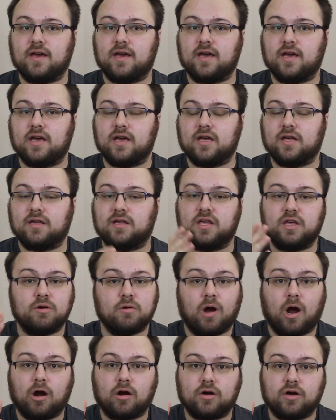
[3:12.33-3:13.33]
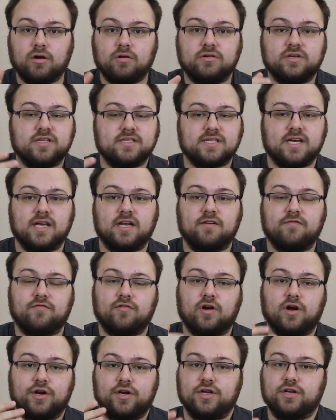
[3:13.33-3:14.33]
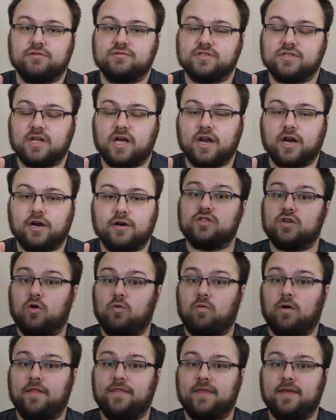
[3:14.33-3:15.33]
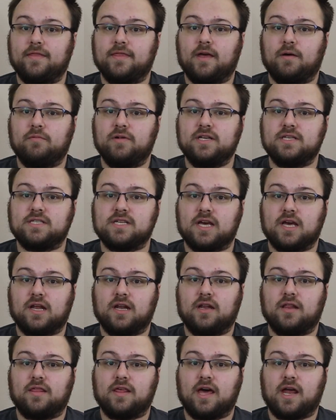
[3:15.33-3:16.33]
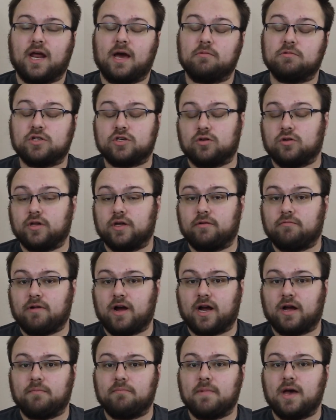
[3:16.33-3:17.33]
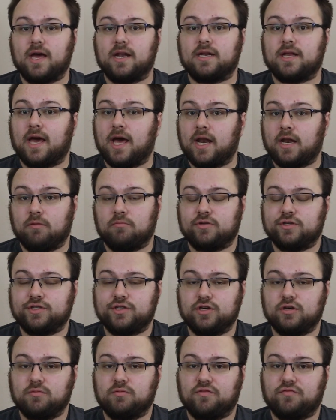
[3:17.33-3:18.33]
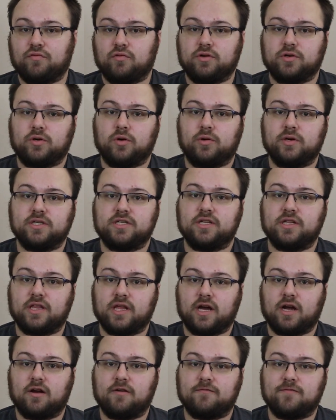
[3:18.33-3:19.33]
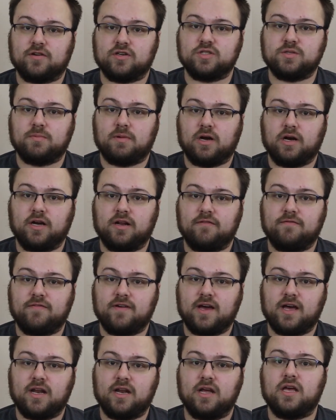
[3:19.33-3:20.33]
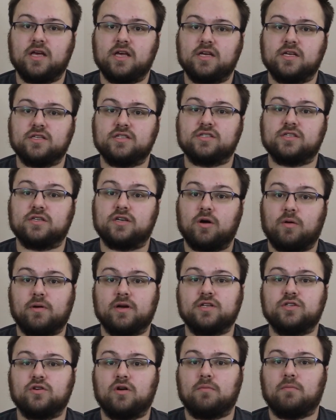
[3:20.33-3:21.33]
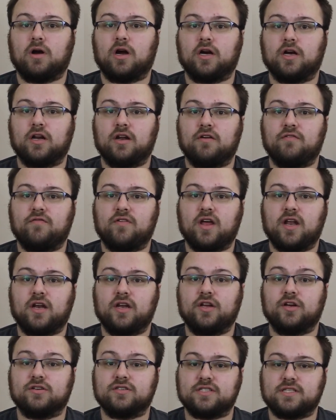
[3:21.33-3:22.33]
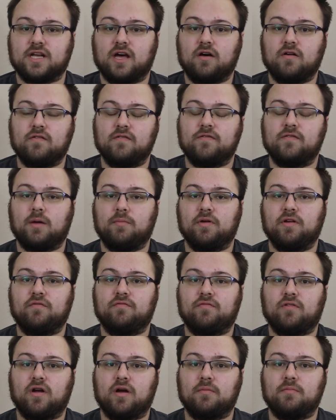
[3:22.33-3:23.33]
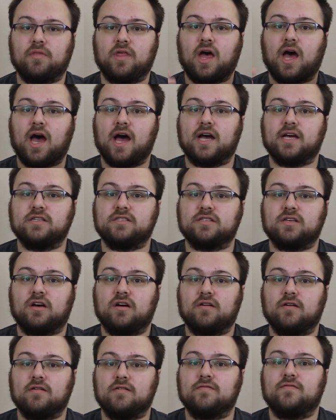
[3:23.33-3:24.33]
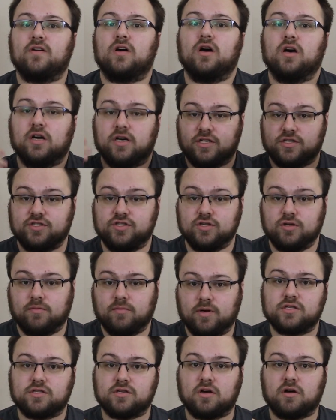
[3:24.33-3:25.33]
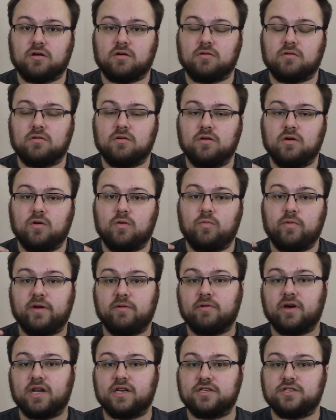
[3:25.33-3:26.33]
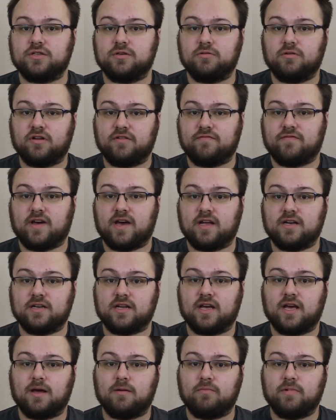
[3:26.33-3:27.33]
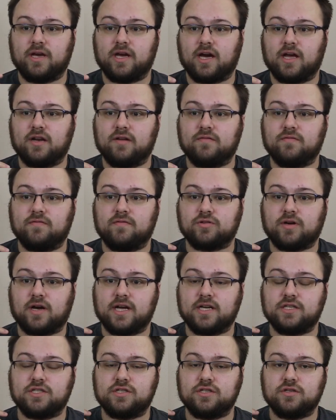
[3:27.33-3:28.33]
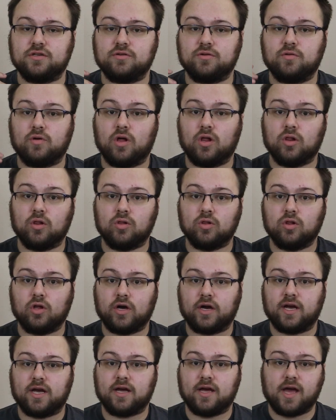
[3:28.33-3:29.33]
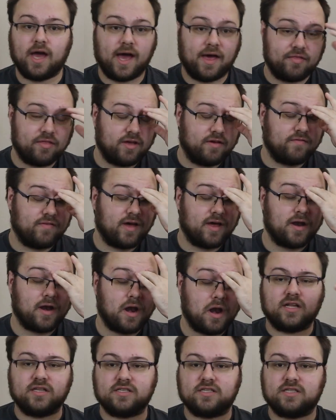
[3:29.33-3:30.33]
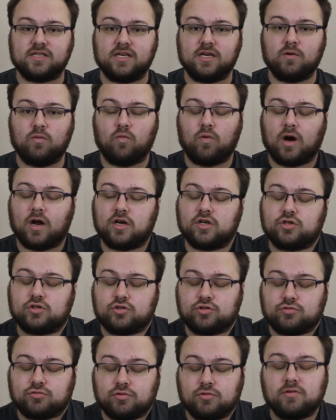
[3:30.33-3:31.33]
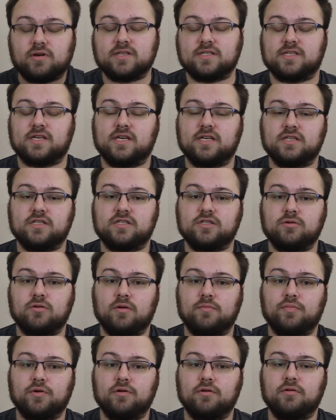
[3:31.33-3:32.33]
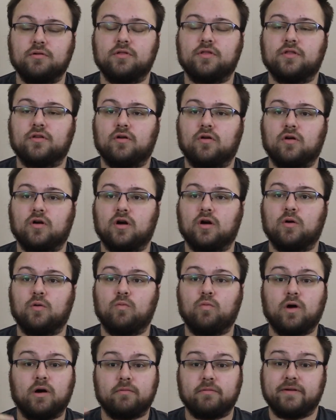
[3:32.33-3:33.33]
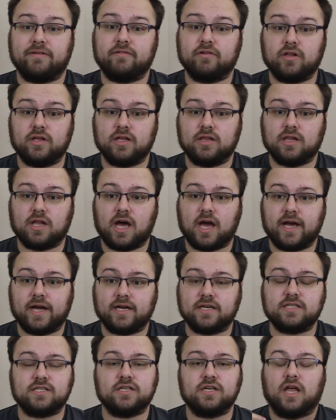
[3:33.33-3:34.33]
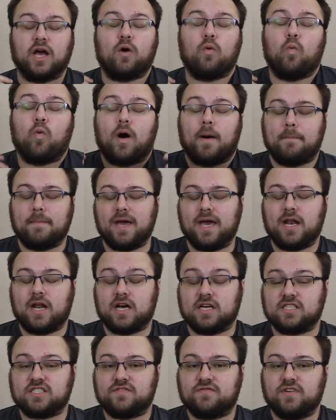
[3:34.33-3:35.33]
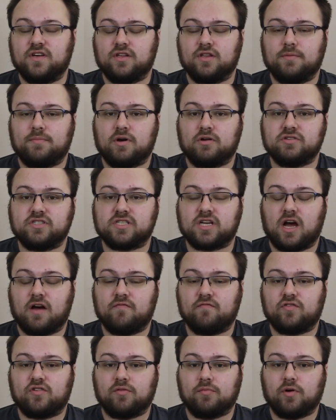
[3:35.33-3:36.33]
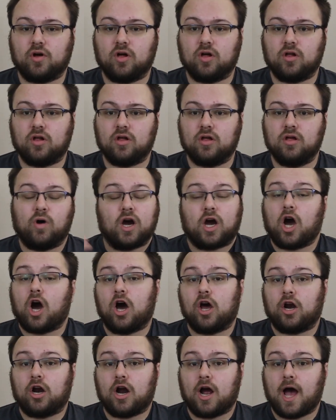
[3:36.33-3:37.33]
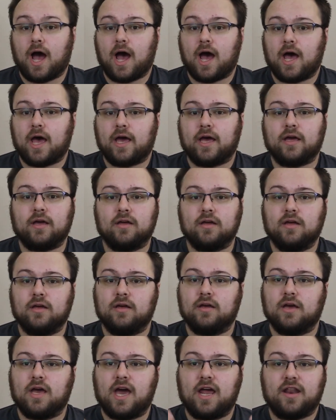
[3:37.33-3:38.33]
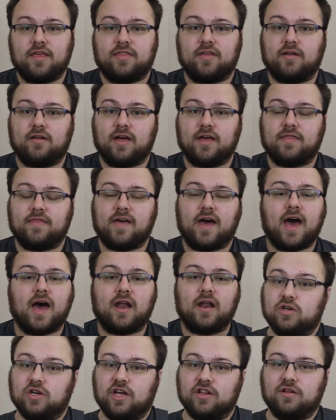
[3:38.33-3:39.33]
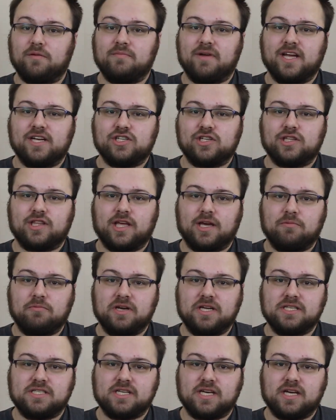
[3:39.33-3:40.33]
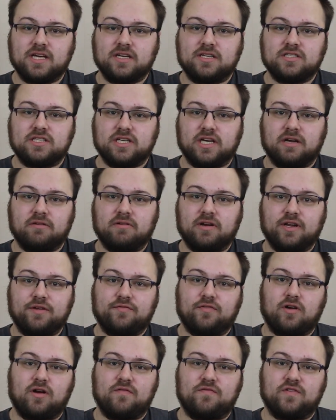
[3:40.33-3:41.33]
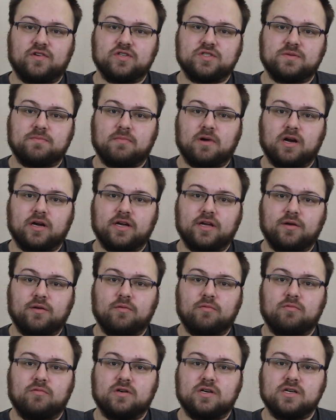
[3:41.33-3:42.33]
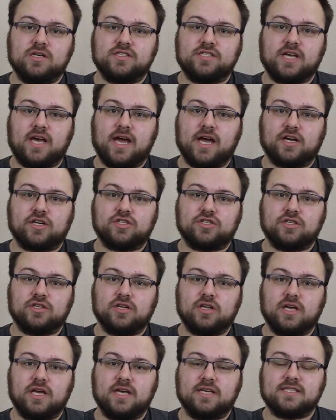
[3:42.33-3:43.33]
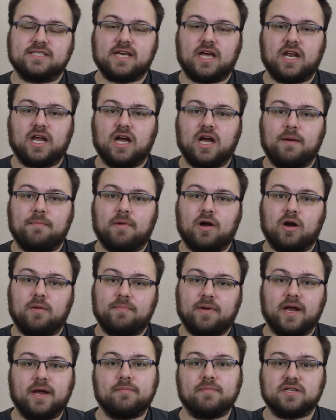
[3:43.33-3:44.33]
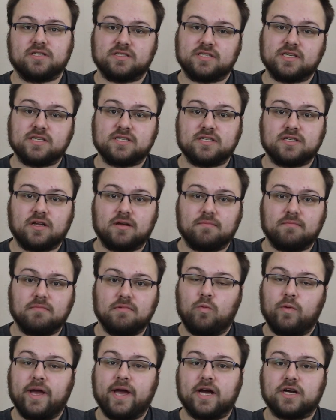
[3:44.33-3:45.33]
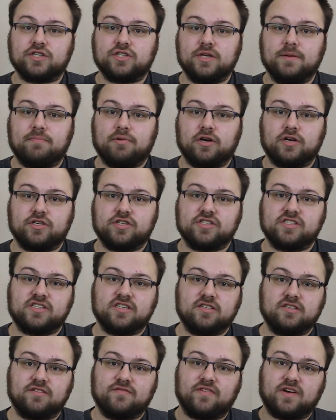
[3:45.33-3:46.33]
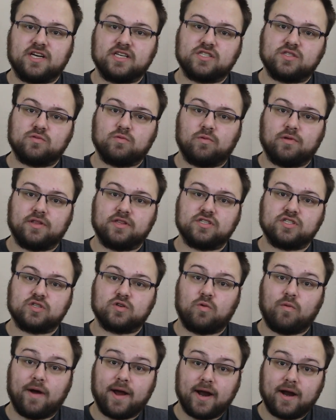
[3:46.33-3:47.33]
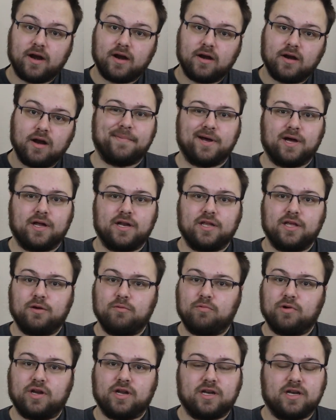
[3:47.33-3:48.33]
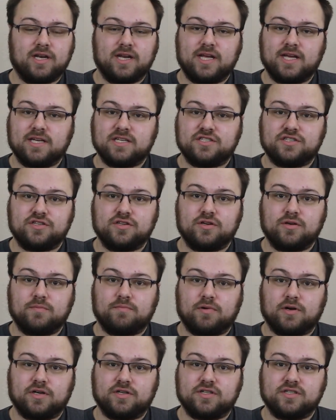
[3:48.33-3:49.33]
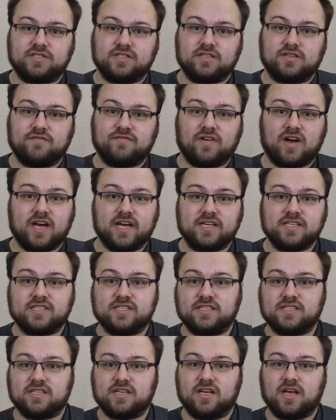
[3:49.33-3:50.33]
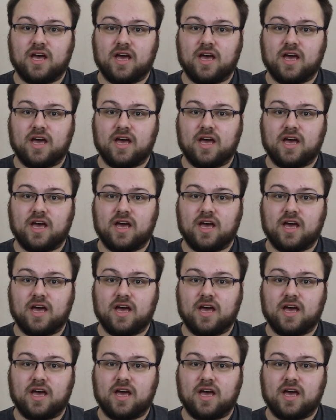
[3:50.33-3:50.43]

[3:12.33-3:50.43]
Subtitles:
a QR code to sign up for our newsletter. So one thing that we did that I would totally recommend anyone do before going to their first market event is going to a market event yourself, coming from the eyes of a consumer. So we went into an event and we kind of tried to look at the event and see what drew us into a booth or what we really liked, like what made us feel the most comfortable, what caught our eye, anything like that. So another major thing we did to get ready for our first market was actually setting up our payment system. We actually purchased a device with Square, but you wouldn't need to purchase a device.